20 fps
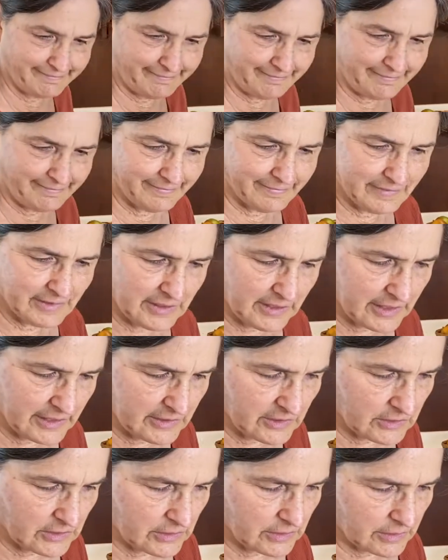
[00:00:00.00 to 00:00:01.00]
Okay,
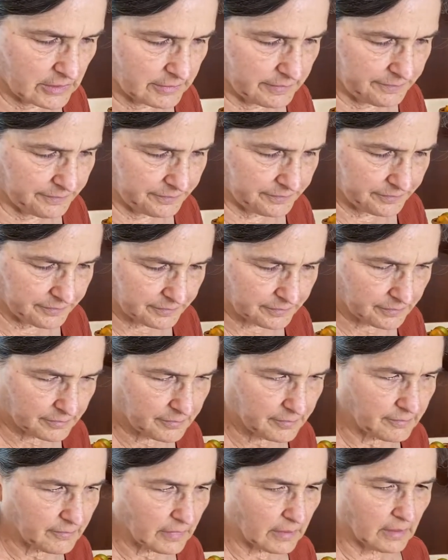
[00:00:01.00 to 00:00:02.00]
so
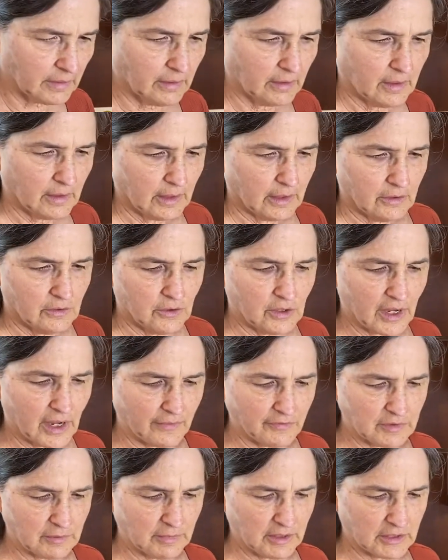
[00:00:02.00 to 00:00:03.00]
you have
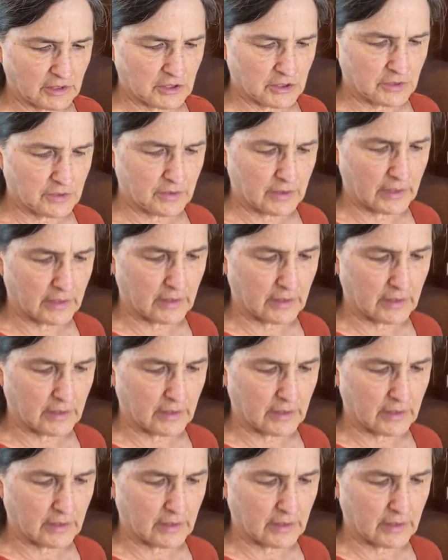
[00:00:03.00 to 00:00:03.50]
to make sure that